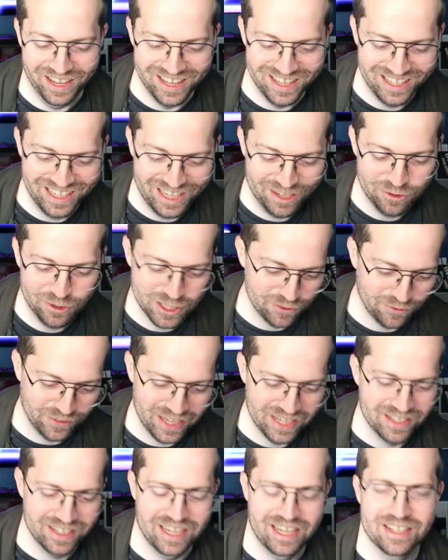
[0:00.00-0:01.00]
He was
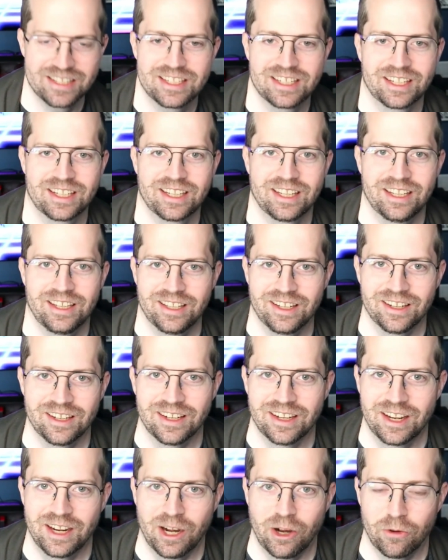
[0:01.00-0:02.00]
fantastic
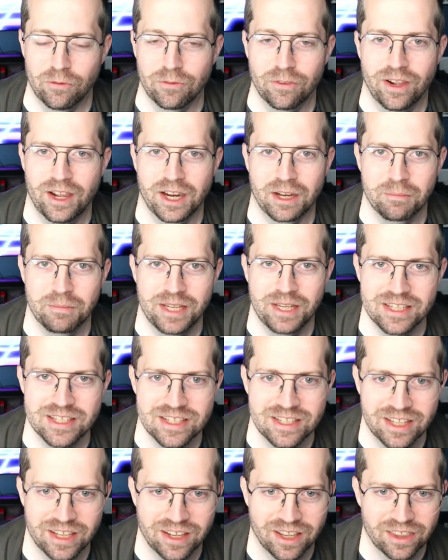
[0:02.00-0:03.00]
in Our Flag
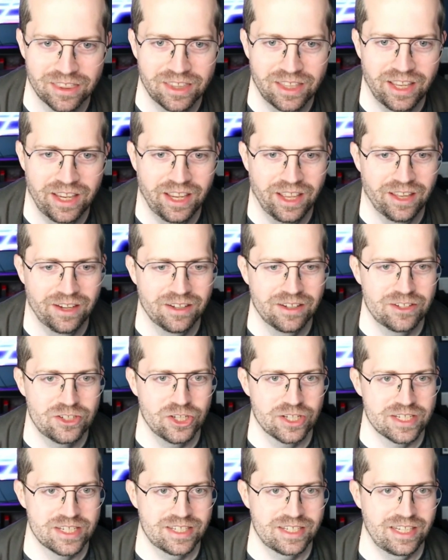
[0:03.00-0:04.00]
Means Death, and
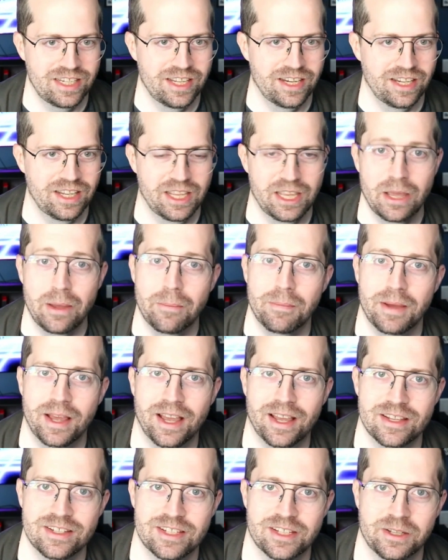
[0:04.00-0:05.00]
just seeing him
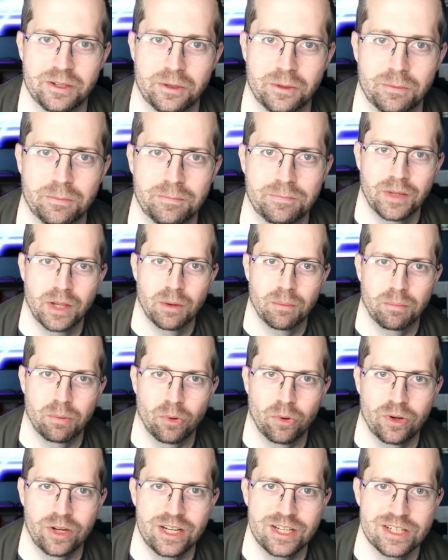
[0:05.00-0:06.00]
as a
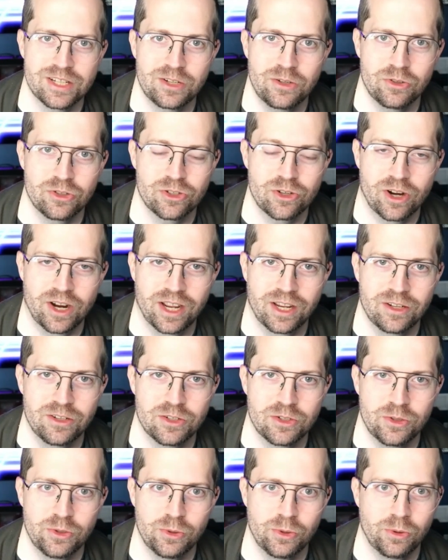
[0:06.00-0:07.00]
priest who's
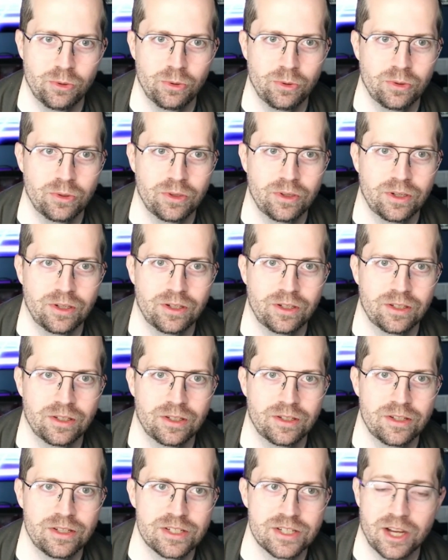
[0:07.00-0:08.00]
trying to
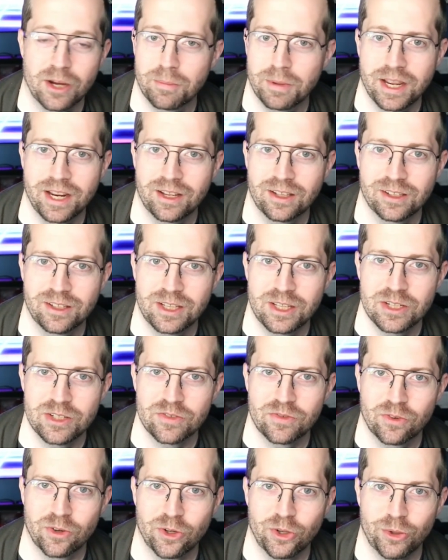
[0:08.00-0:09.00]
stop
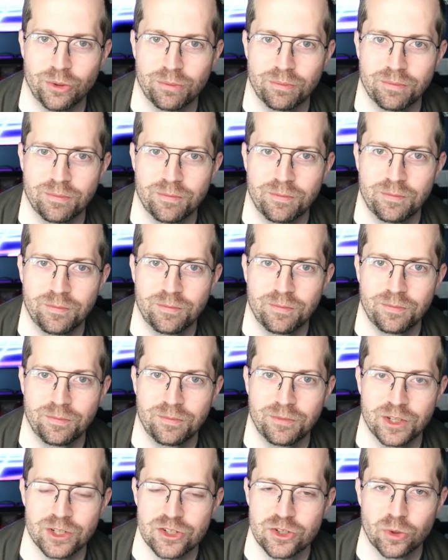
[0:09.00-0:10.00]
aliens from
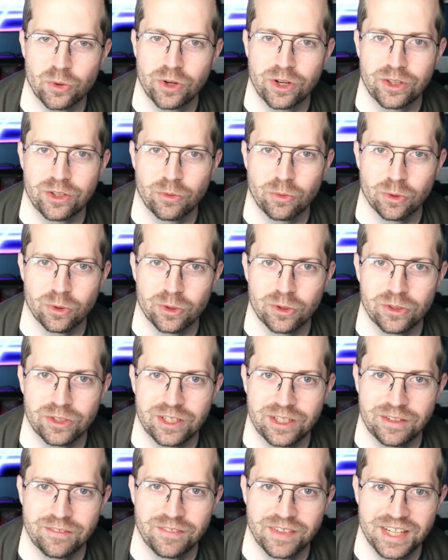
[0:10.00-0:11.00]
destroying the
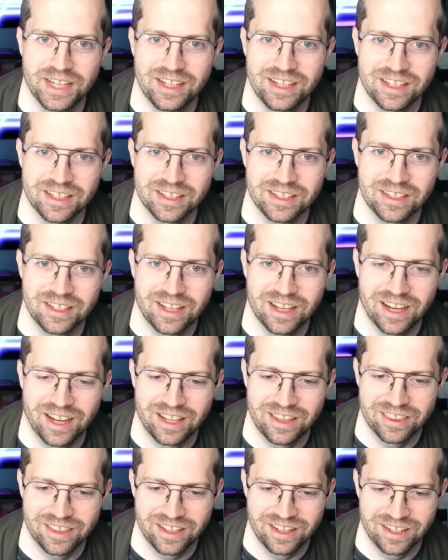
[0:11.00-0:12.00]
world and invading it,
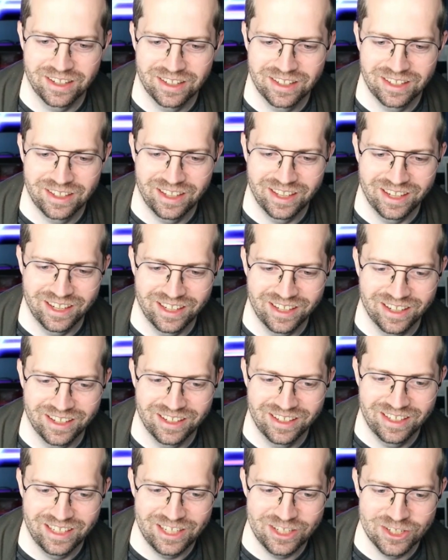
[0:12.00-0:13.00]
I think, and
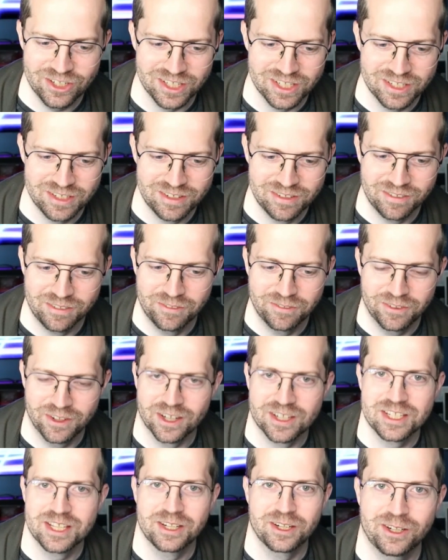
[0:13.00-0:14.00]
then he just
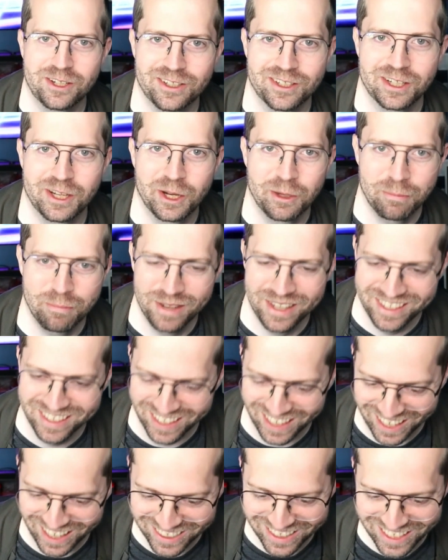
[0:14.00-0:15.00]
fucks it all
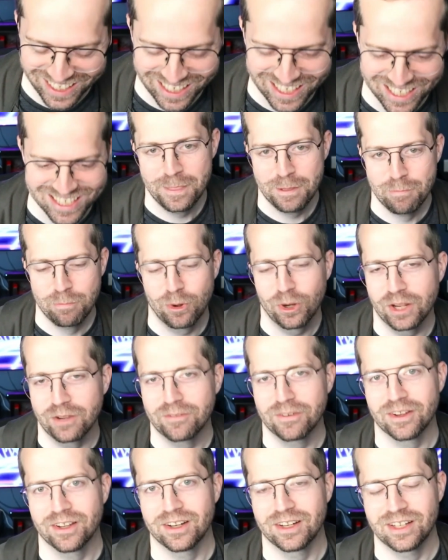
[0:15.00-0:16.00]
up. I think it's pretty
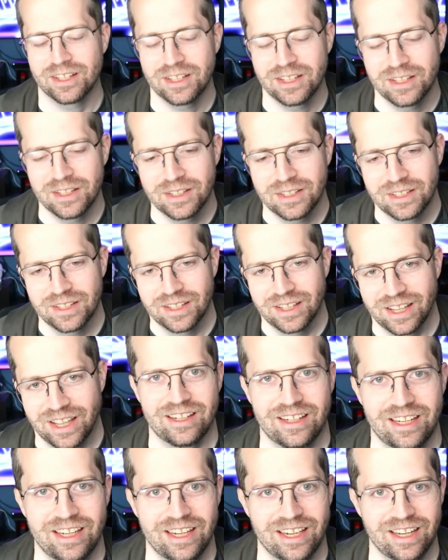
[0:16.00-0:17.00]
funny,
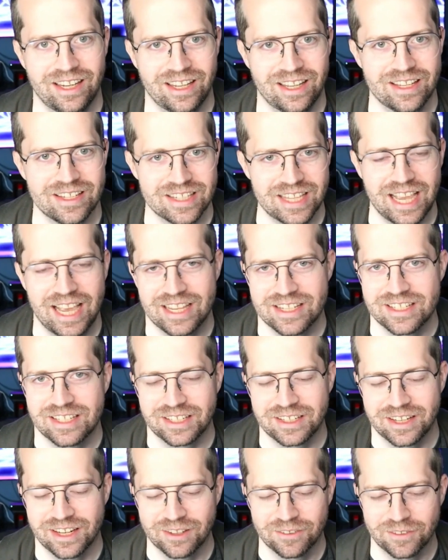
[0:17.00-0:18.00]
and his
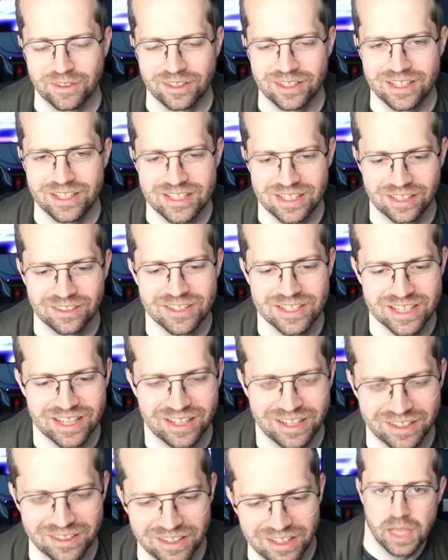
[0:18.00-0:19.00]
casting definitely sells
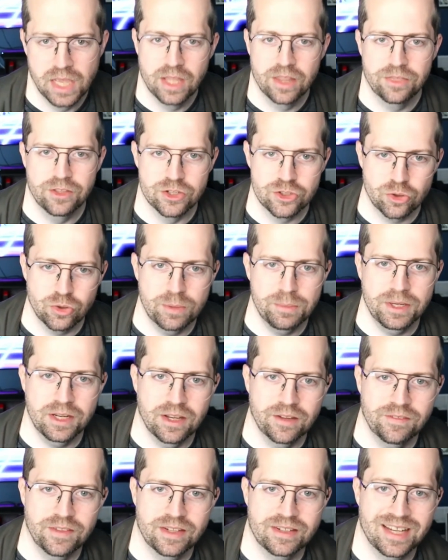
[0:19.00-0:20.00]
that. The
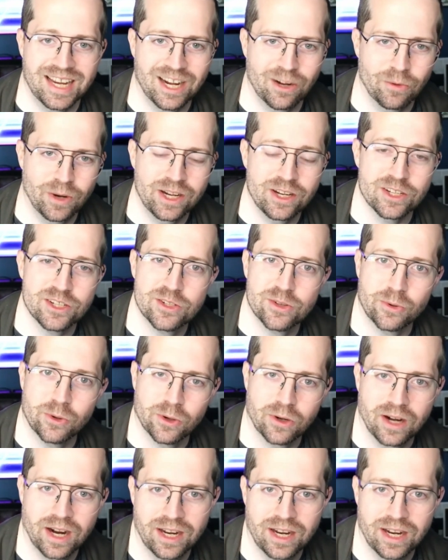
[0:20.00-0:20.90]
Screaming of the Tyrannosaur